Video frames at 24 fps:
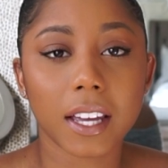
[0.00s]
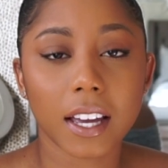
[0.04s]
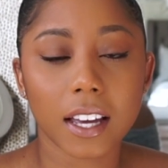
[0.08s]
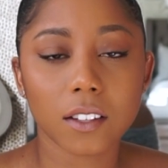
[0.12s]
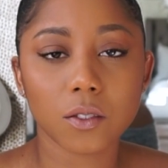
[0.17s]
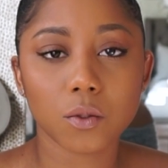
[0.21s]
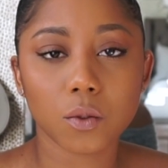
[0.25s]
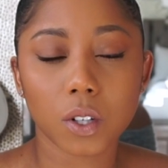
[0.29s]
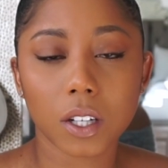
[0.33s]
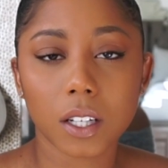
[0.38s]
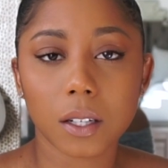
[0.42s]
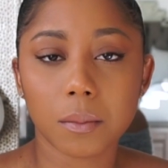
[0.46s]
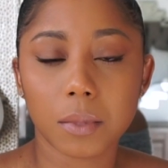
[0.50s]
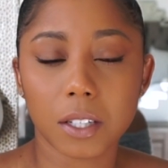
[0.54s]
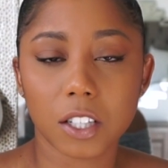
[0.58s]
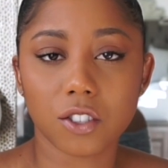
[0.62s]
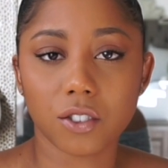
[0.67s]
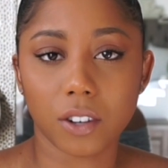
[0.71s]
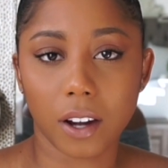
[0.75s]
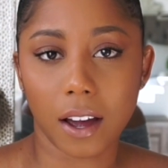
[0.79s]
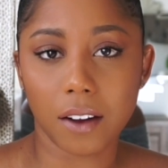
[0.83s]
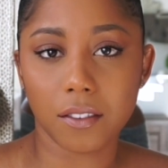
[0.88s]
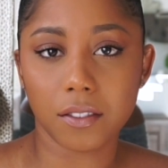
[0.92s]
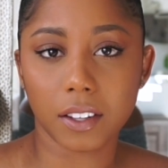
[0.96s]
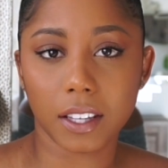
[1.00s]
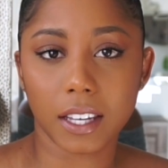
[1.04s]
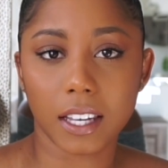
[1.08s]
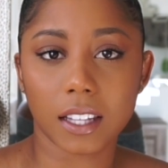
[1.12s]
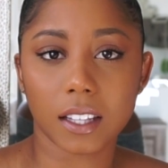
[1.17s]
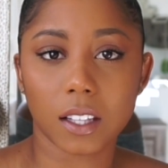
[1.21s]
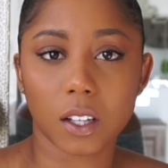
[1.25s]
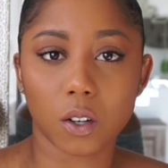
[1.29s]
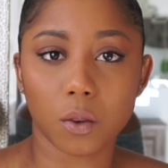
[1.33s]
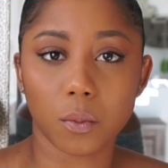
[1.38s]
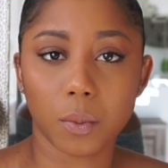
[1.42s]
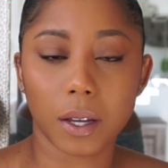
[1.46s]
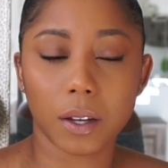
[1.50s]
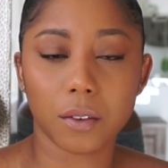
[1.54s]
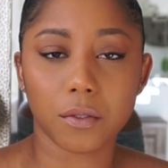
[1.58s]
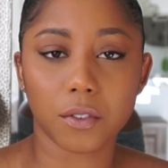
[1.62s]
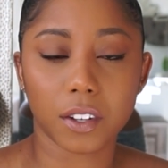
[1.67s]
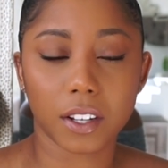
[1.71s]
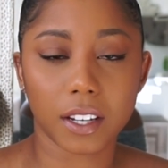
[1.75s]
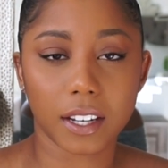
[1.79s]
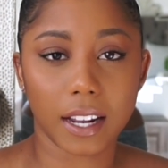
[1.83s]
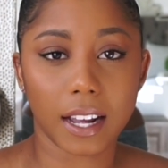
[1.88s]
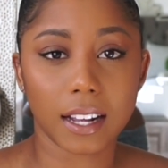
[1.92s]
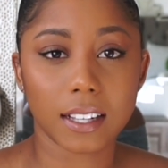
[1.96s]
Because we're going to be traveling a little bit
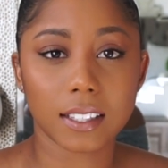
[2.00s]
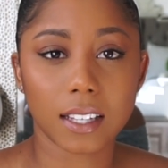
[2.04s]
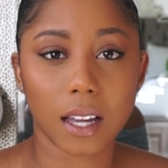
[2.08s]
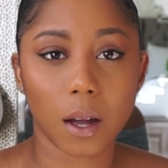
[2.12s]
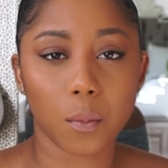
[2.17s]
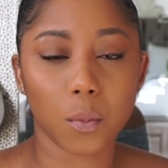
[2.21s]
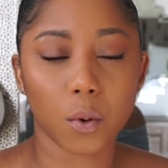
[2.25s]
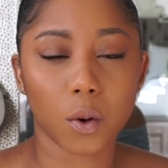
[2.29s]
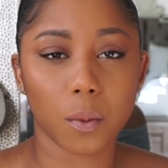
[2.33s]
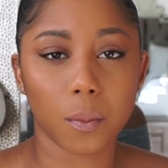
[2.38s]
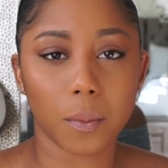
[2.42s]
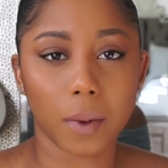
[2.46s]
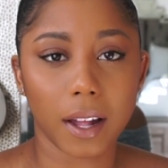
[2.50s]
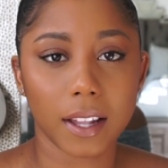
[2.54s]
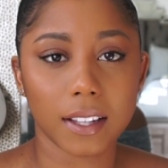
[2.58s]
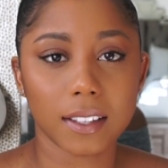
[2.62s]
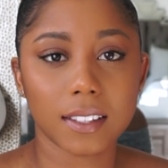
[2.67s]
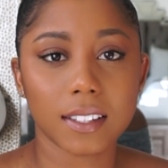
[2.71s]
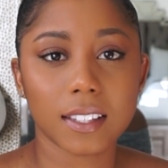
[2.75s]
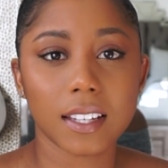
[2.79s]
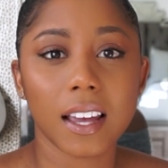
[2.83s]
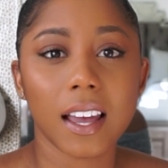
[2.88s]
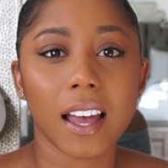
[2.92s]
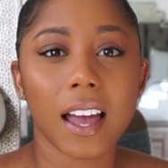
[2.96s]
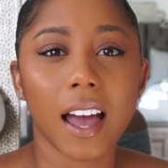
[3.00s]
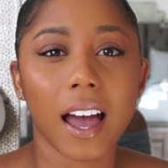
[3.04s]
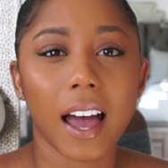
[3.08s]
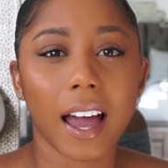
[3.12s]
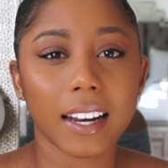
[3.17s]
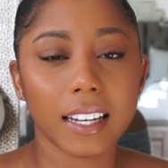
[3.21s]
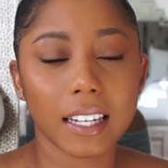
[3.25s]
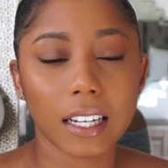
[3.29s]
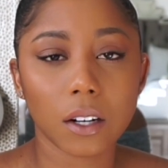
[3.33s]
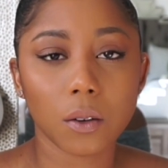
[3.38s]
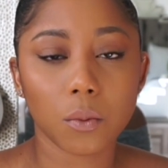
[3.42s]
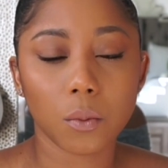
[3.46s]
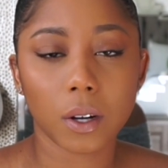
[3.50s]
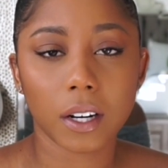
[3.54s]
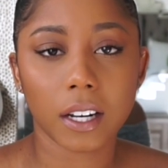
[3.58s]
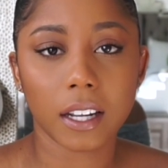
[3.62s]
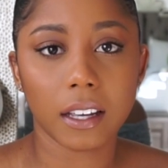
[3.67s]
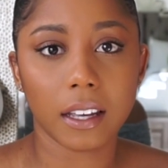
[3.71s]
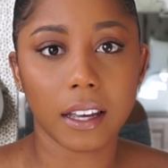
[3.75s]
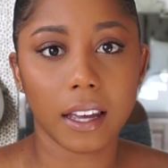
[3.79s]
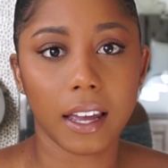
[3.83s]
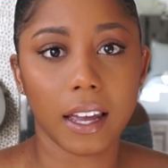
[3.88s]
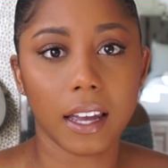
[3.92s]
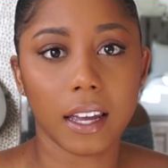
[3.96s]
for the next couple of months, I didn't want
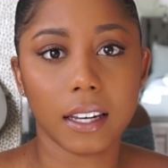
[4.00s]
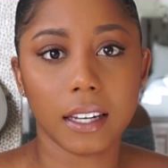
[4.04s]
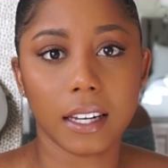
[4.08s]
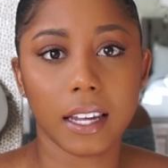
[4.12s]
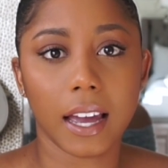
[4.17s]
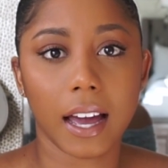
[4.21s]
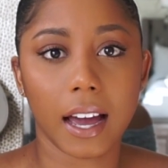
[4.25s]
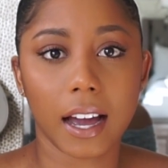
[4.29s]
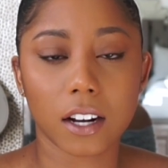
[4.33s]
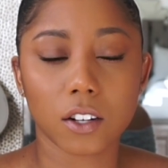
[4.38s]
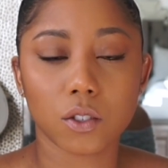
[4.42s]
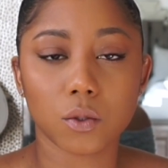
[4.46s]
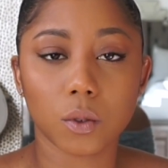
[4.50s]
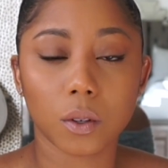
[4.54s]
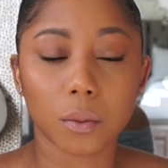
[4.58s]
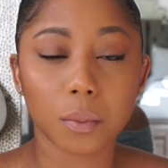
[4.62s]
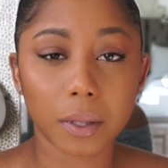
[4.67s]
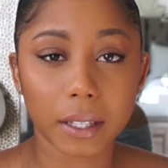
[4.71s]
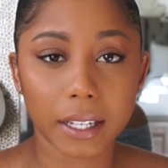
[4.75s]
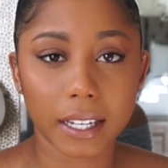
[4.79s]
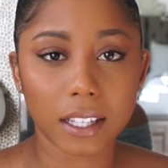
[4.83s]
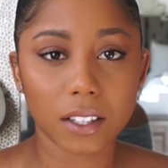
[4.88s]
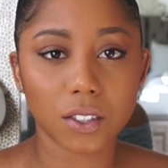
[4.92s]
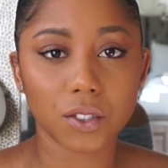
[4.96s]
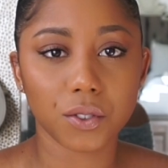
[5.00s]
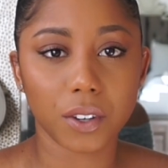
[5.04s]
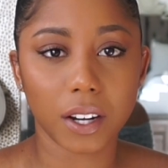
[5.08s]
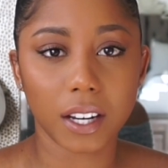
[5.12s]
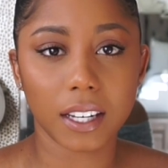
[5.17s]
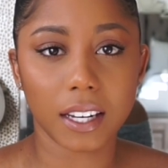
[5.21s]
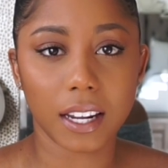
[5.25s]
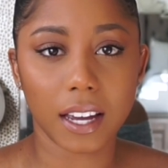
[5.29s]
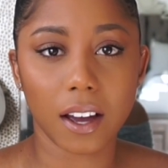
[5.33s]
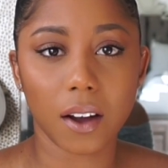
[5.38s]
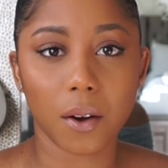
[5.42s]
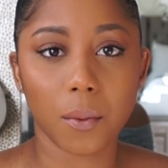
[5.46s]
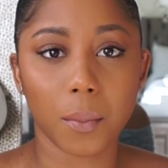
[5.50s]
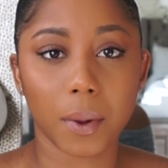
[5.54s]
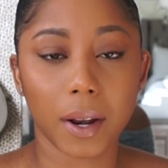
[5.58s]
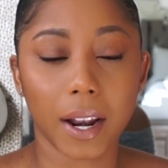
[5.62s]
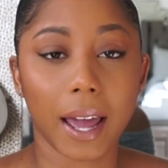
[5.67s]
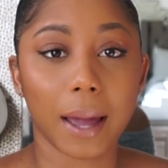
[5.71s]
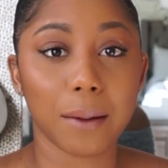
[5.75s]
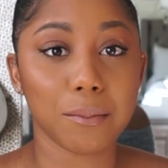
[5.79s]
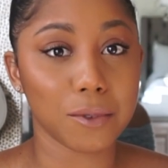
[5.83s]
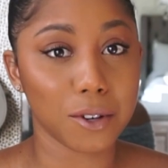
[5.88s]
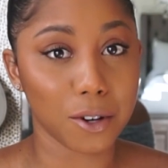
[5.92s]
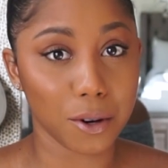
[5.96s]
to get any actual plants right now, but
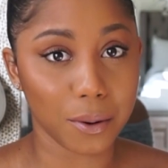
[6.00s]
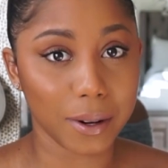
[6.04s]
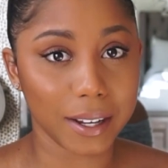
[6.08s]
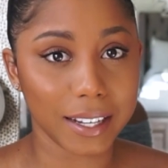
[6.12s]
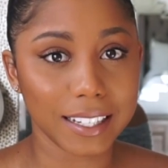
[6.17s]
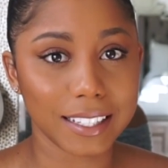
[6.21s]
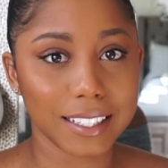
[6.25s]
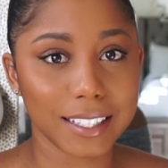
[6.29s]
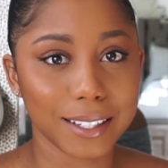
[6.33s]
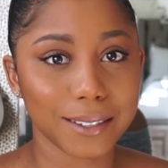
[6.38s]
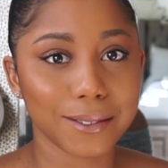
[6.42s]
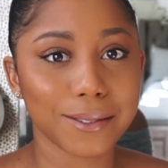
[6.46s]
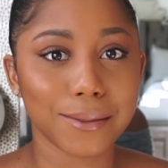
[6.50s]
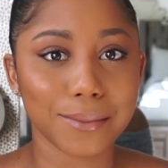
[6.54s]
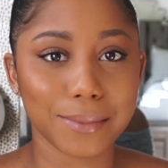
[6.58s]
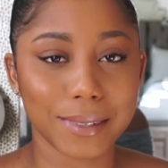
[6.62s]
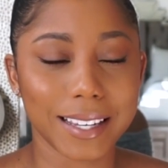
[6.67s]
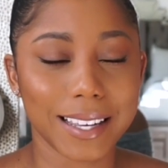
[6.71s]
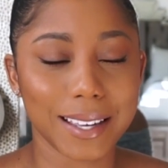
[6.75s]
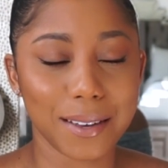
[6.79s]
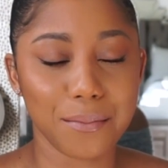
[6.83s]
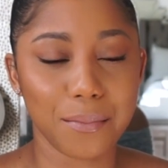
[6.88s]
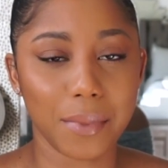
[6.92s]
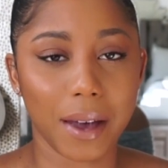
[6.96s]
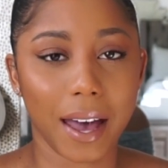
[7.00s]
I'm going to when we get